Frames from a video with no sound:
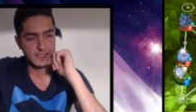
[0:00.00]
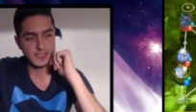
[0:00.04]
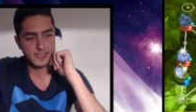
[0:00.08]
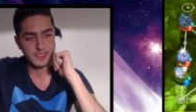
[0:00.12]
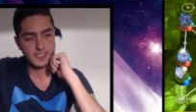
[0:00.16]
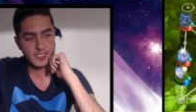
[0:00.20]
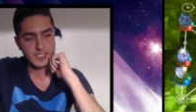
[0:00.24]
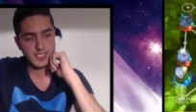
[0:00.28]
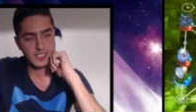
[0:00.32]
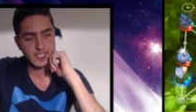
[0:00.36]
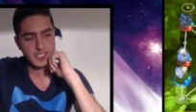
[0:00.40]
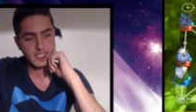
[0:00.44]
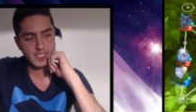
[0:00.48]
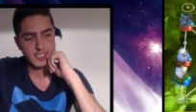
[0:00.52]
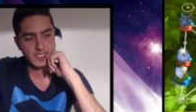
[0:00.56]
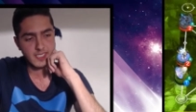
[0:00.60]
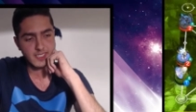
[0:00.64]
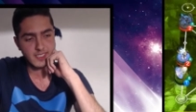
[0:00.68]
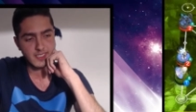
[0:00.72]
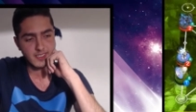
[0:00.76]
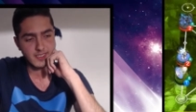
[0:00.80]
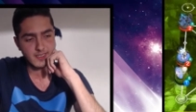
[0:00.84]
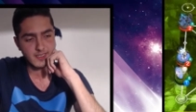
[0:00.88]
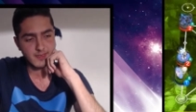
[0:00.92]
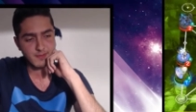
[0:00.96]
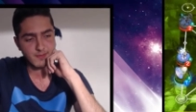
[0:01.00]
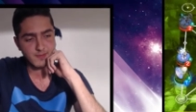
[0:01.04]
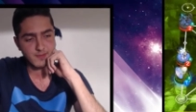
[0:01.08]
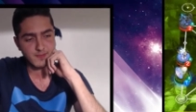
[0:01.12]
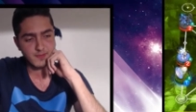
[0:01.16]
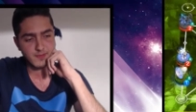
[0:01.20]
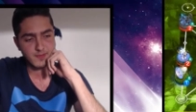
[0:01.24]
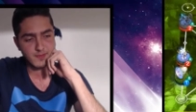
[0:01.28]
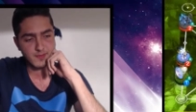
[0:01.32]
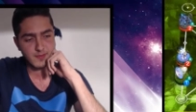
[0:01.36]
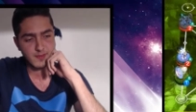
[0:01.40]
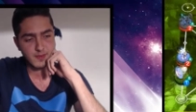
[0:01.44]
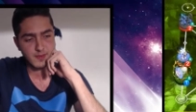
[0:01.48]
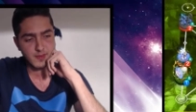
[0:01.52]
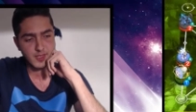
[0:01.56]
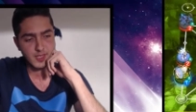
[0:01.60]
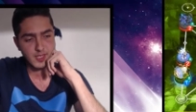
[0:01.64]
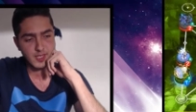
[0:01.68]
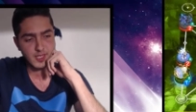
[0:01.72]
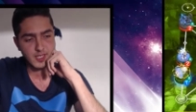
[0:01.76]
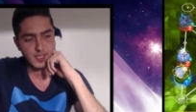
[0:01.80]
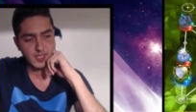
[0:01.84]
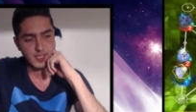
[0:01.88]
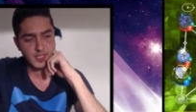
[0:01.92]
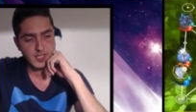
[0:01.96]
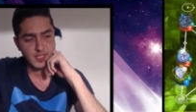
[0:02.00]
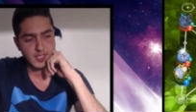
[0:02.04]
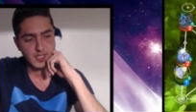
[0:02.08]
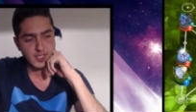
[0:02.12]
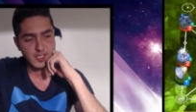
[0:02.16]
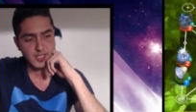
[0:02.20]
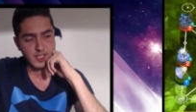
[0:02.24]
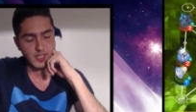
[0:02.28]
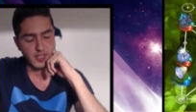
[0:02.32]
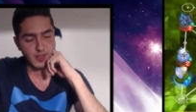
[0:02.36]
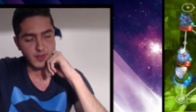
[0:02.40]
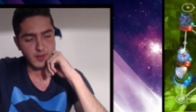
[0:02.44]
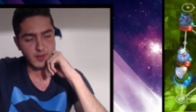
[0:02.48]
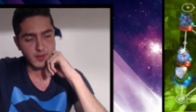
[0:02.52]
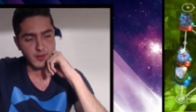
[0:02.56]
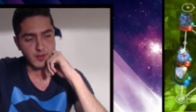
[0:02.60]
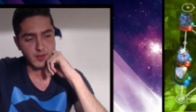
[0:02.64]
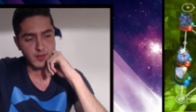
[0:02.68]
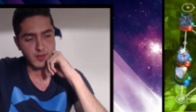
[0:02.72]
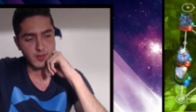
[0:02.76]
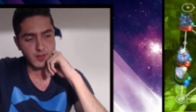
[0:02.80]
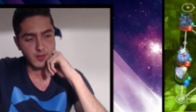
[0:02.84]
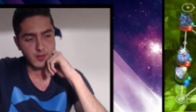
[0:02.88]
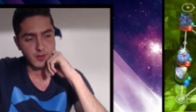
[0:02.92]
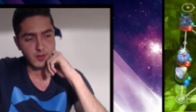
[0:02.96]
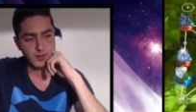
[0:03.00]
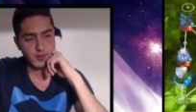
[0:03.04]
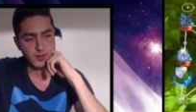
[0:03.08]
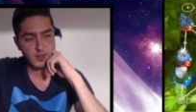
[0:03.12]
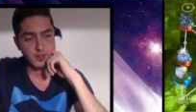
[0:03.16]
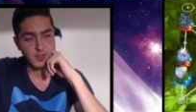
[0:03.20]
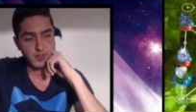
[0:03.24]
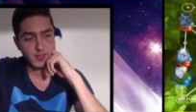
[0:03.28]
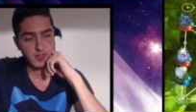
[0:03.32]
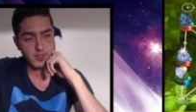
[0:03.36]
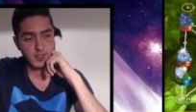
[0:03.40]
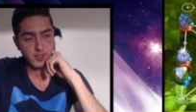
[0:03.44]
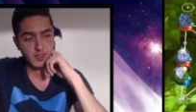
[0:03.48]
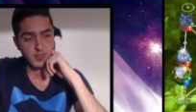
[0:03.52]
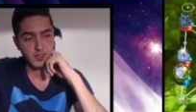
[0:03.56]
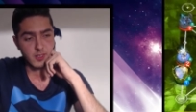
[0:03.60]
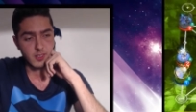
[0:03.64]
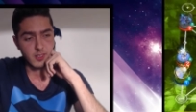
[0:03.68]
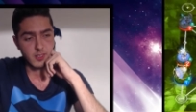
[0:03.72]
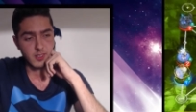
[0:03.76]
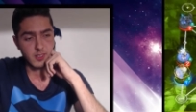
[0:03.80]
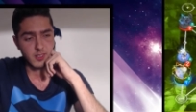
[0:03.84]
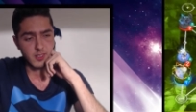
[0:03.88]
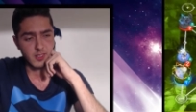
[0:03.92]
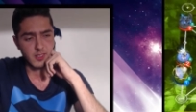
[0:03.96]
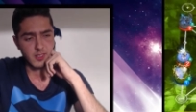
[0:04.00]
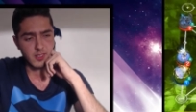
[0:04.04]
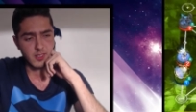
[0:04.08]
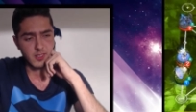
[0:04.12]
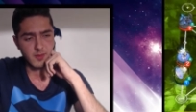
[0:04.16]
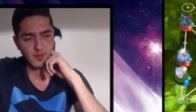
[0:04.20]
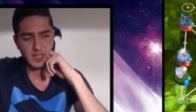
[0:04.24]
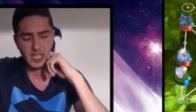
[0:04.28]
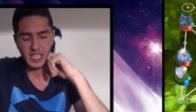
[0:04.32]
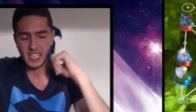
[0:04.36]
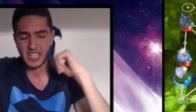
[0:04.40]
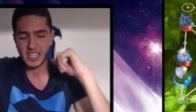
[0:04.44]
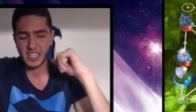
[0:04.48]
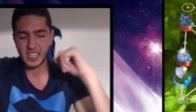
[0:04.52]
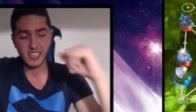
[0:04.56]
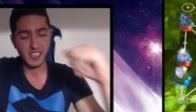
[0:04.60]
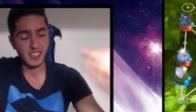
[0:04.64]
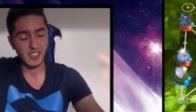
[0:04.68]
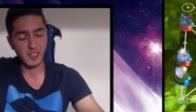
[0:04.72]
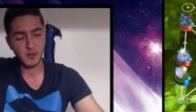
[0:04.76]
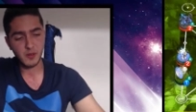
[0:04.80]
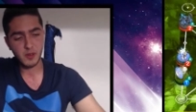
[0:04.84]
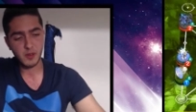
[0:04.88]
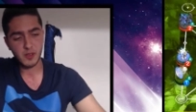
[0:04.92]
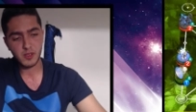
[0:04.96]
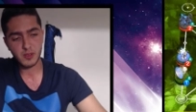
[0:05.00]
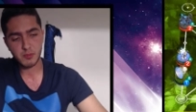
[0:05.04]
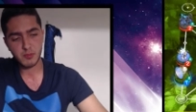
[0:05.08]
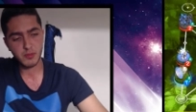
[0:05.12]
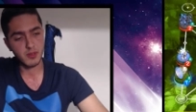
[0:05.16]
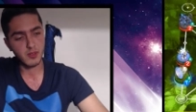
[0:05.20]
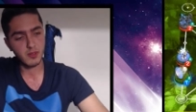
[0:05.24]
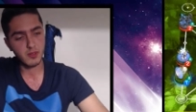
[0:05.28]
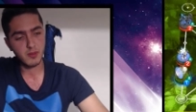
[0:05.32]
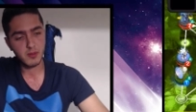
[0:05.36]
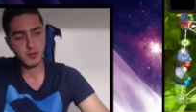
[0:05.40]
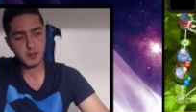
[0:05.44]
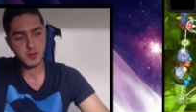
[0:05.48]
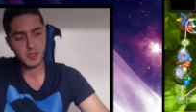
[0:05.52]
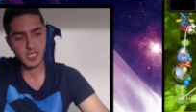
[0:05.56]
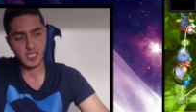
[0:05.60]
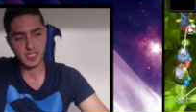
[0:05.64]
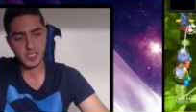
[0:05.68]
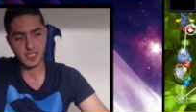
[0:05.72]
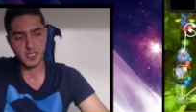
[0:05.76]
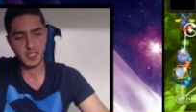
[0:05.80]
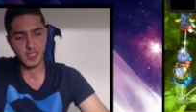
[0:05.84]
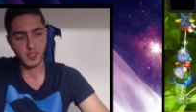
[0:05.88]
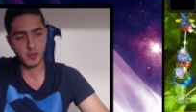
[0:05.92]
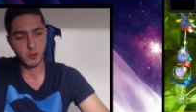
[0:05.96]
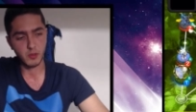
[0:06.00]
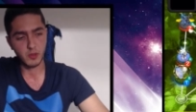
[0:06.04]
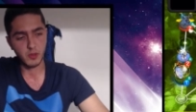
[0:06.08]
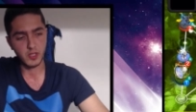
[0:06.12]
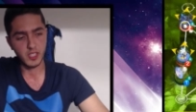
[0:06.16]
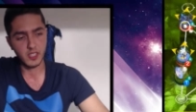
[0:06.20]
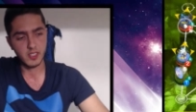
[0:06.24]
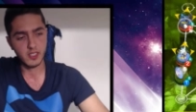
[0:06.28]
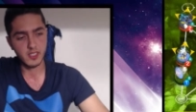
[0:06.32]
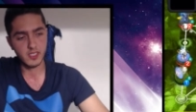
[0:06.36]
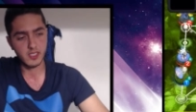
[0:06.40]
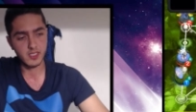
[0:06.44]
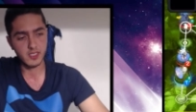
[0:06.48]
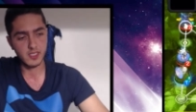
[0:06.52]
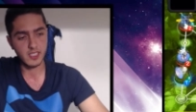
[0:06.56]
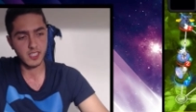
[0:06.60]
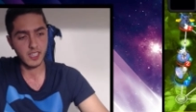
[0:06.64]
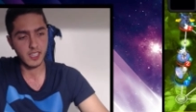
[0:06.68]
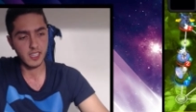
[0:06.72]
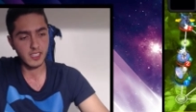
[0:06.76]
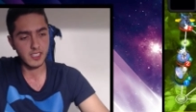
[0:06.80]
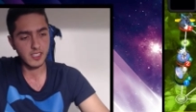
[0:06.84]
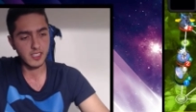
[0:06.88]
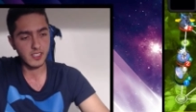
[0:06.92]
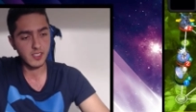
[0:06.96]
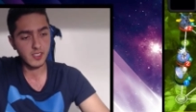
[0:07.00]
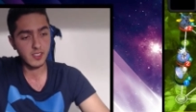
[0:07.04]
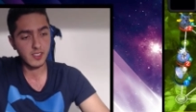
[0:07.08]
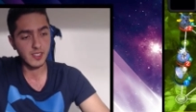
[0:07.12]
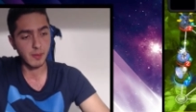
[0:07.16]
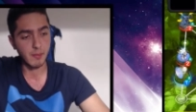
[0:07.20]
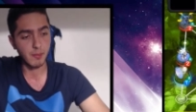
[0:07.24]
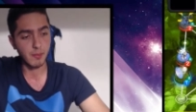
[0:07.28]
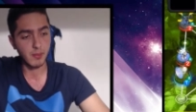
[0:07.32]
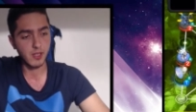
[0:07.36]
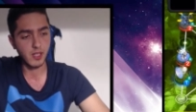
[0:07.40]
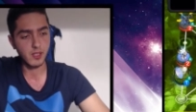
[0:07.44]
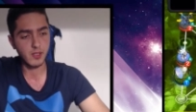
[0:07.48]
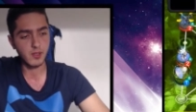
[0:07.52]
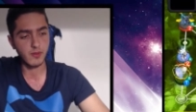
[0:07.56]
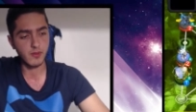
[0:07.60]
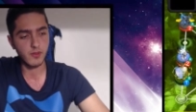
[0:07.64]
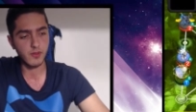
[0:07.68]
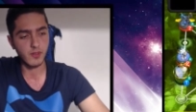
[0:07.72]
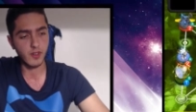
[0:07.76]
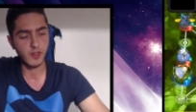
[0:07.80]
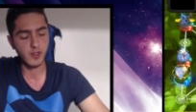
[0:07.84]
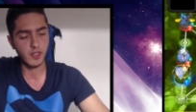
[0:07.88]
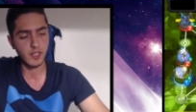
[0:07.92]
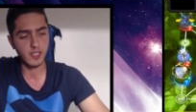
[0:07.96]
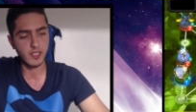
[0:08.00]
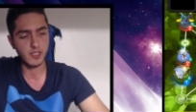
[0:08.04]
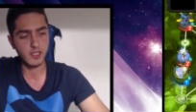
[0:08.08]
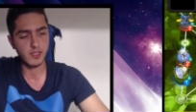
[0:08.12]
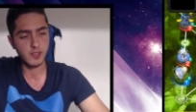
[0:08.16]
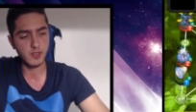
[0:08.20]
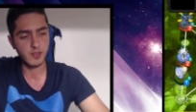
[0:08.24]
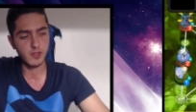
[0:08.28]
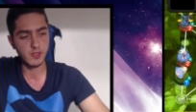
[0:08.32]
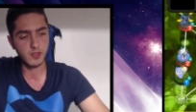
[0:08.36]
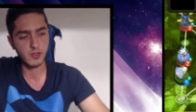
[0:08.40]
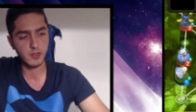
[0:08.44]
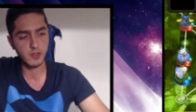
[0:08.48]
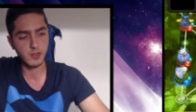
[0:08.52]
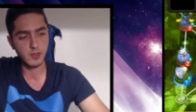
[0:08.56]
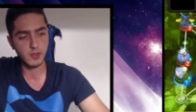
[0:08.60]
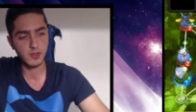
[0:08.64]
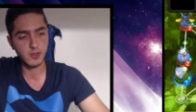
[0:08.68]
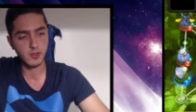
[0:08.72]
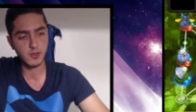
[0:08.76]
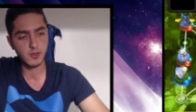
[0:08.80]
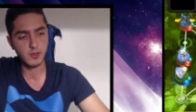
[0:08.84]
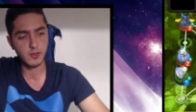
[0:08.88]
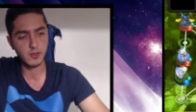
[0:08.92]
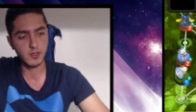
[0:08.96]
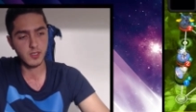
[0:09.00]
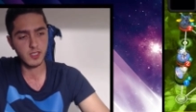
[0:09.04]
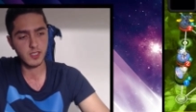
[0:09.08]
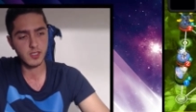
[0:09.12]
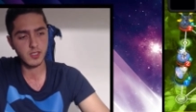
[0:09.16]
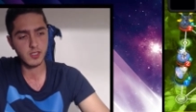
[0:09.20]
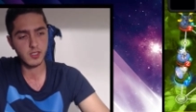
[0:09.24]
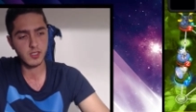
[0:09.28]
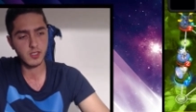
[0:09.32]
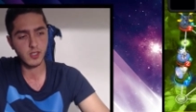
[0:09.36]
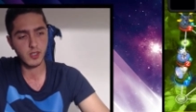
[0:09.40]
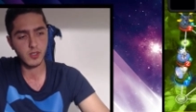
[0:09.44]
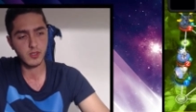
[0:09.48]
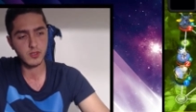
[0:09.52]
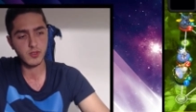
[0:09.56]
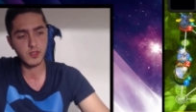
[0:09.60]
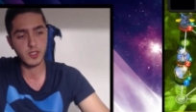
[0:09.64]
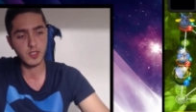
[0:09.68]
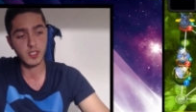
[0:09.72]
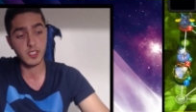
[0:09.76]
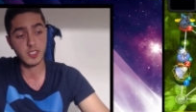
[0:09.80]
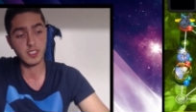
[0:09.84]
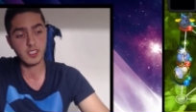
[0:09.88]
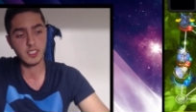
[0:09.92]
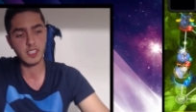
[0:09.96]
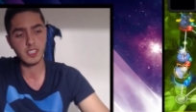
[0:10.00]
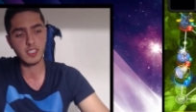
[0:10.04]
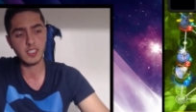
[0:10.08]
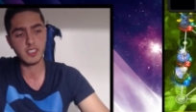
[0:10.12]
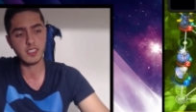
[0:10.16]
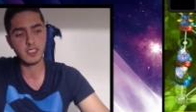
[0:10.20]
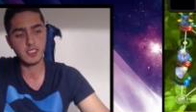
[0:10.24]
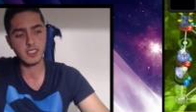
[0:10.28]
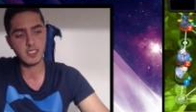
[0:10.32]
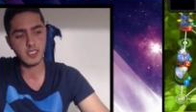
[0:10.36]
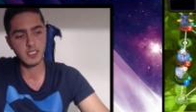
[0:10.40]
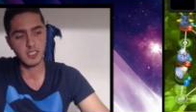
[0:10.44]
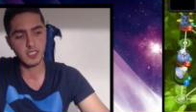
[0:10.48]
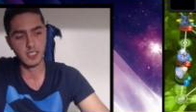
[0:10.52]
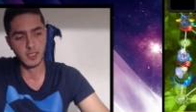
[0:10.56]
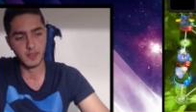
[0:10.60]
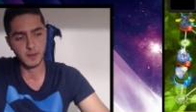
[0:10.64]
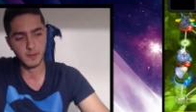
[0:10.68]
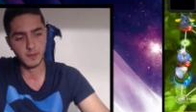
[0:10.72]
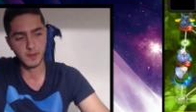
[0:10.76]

then I don't know, uh, he will probably attack with this guy. It's a plus forty, so it's one hundred sixteen.